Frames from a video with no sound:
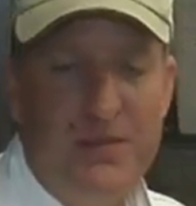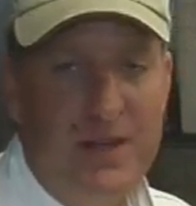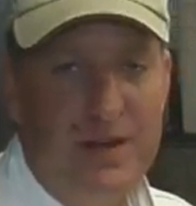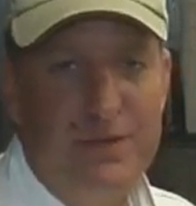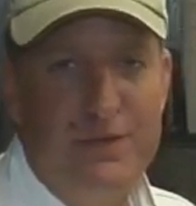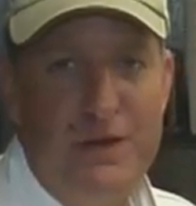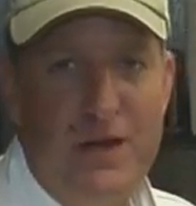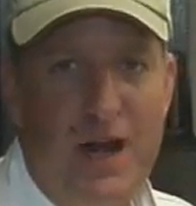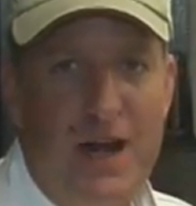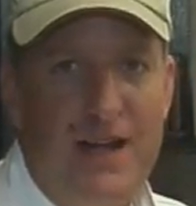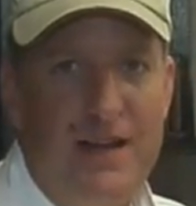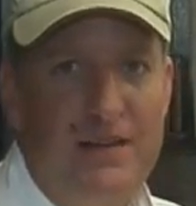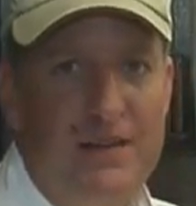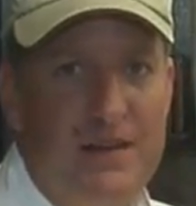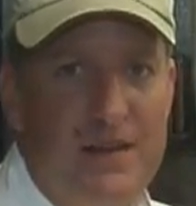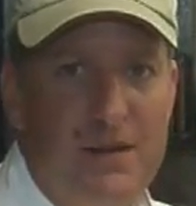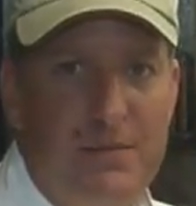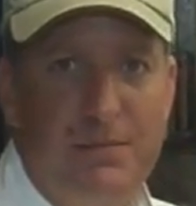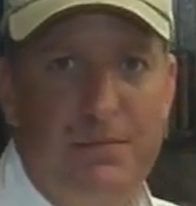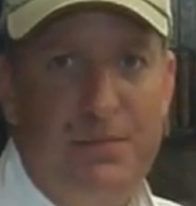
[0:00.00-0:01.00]
If not,
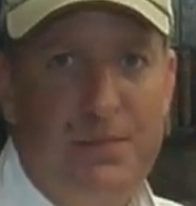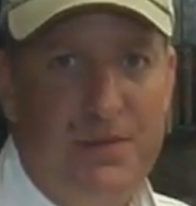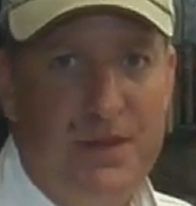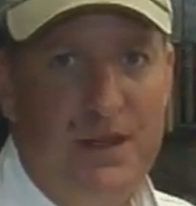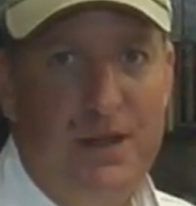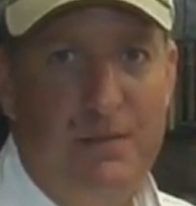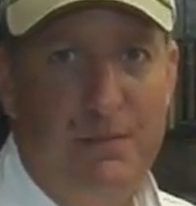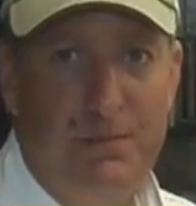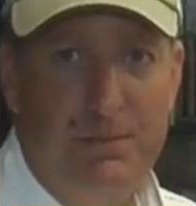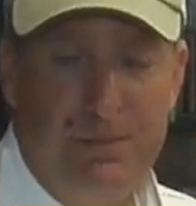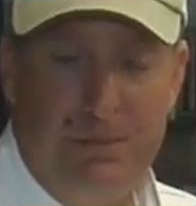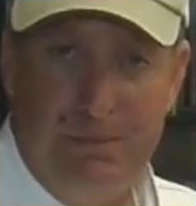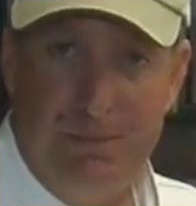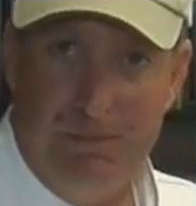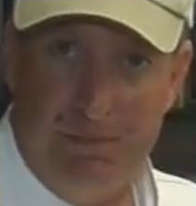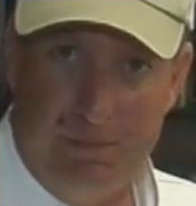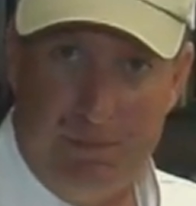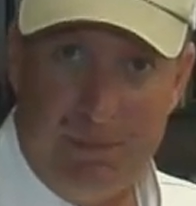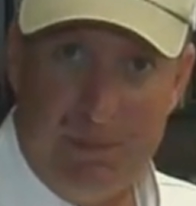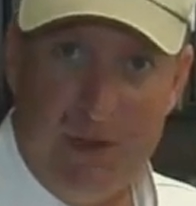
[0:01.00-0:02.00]
the
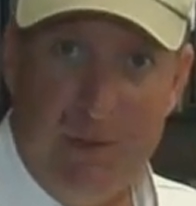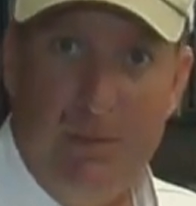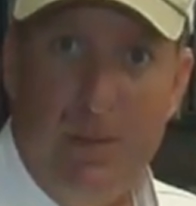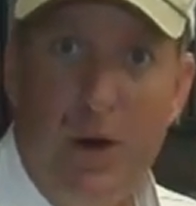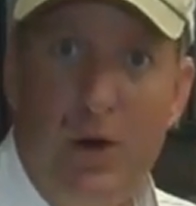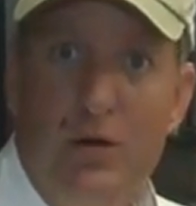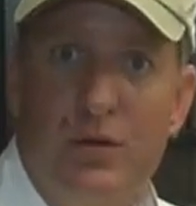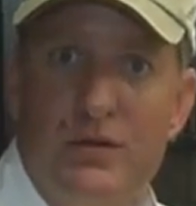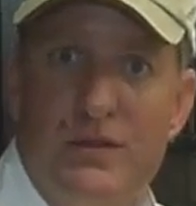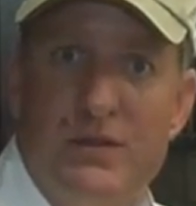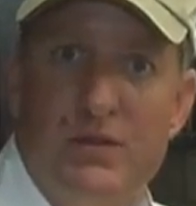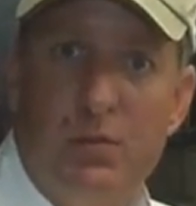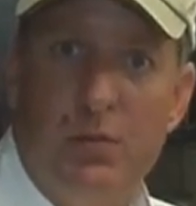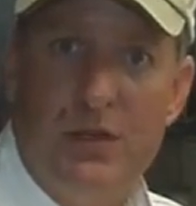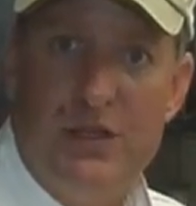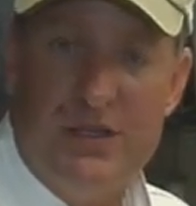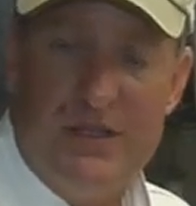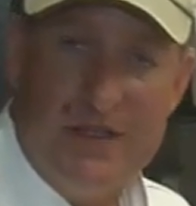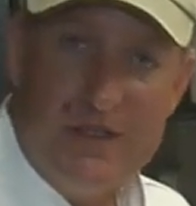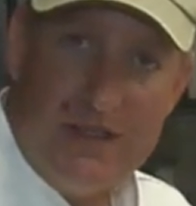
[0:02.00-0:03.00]
bones,
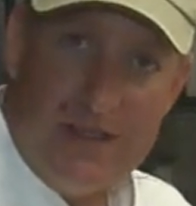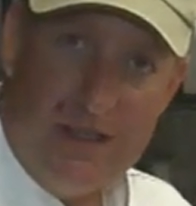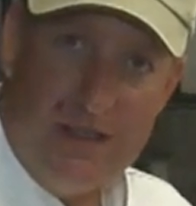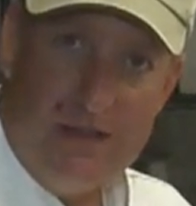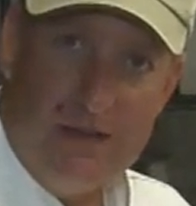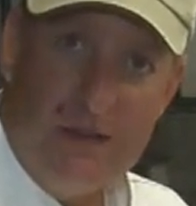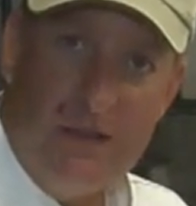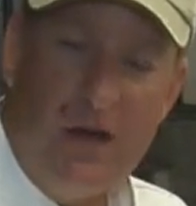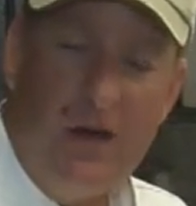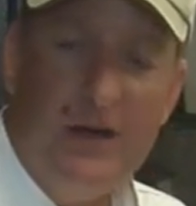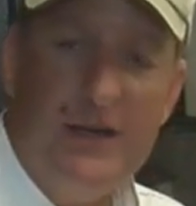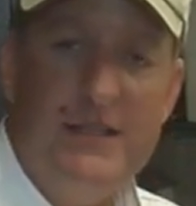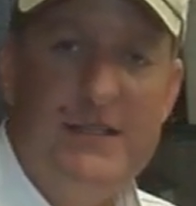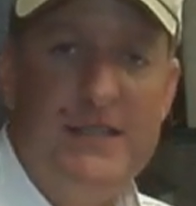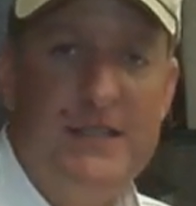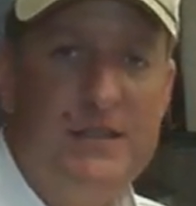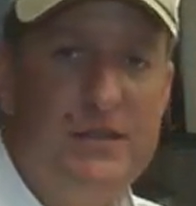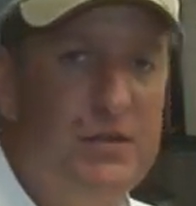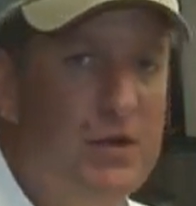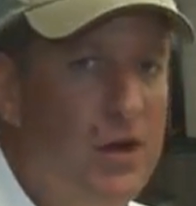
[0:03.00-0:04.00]
which is the
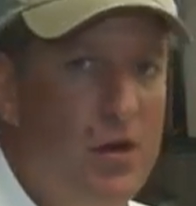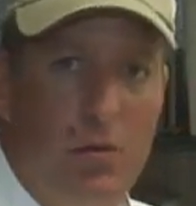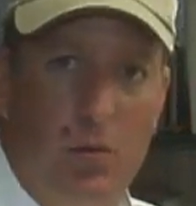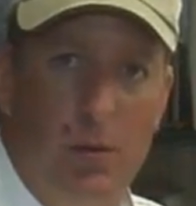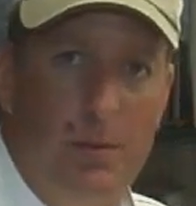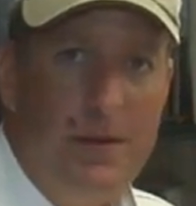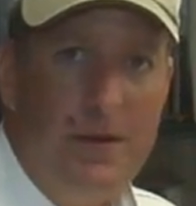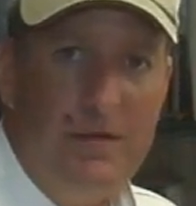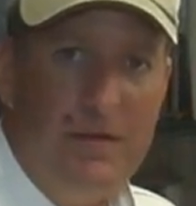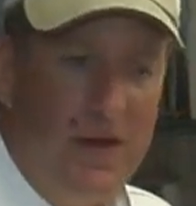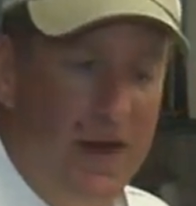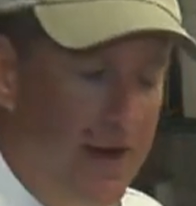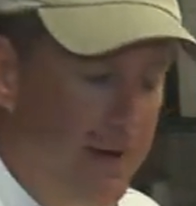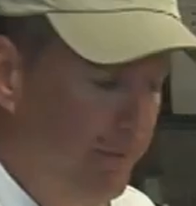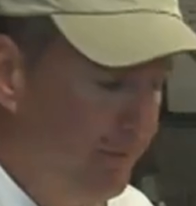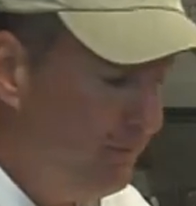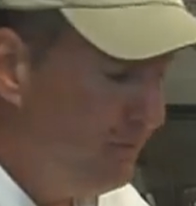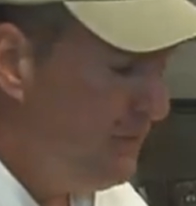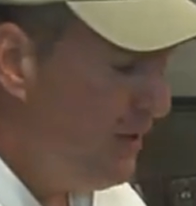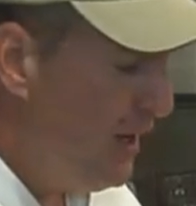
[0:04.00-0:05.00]
carcasses, will be fine.
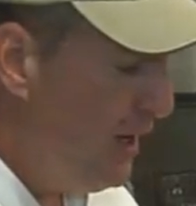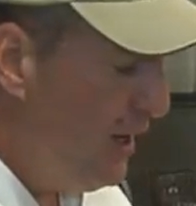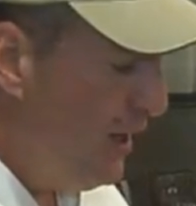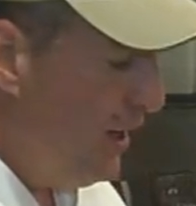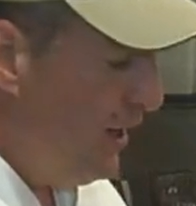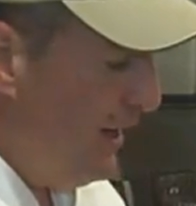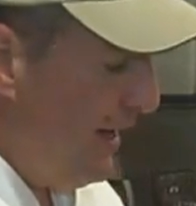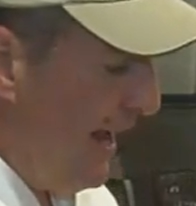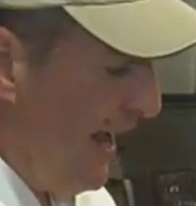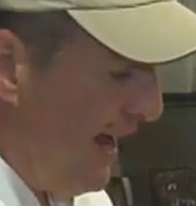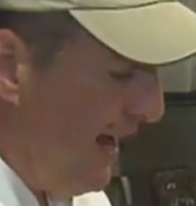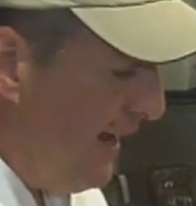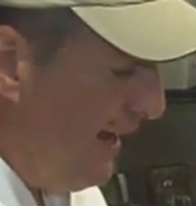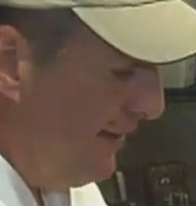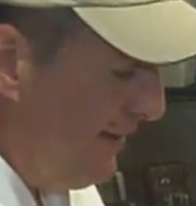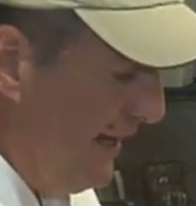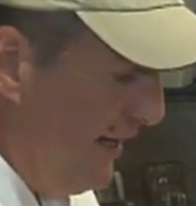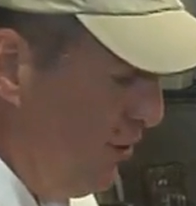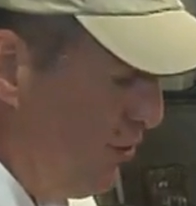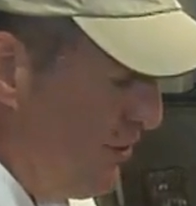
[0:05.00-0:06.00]

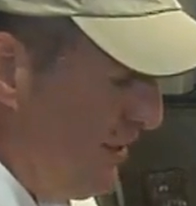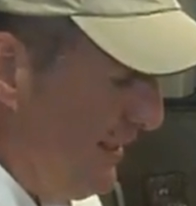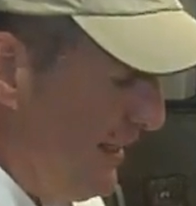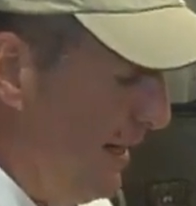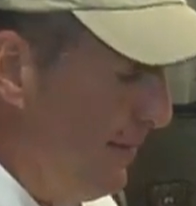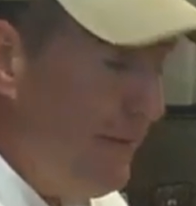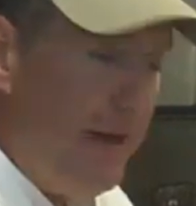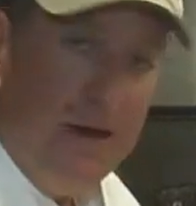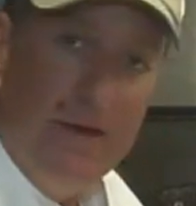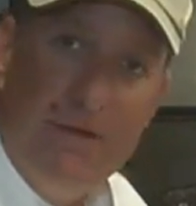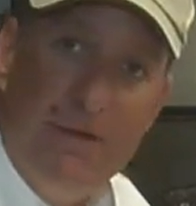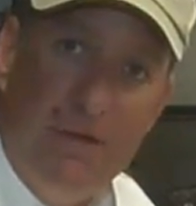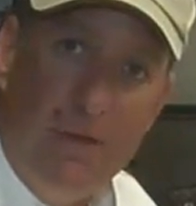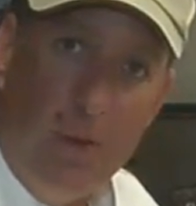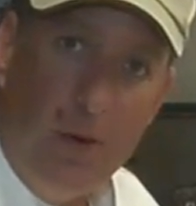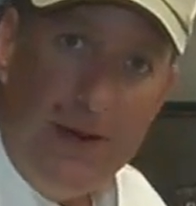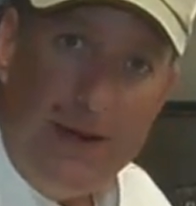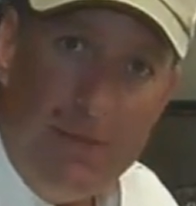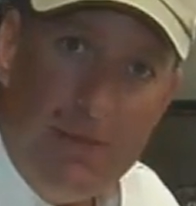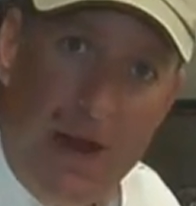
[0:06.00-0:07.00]
They usually come in a
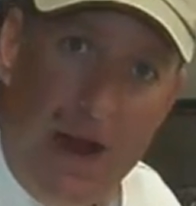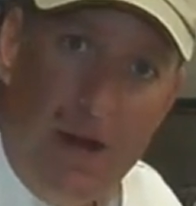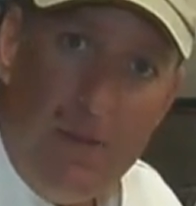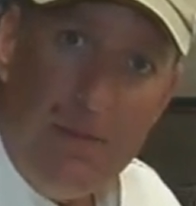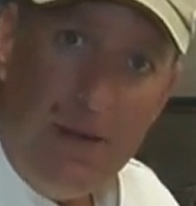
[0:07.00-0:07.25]
40-pound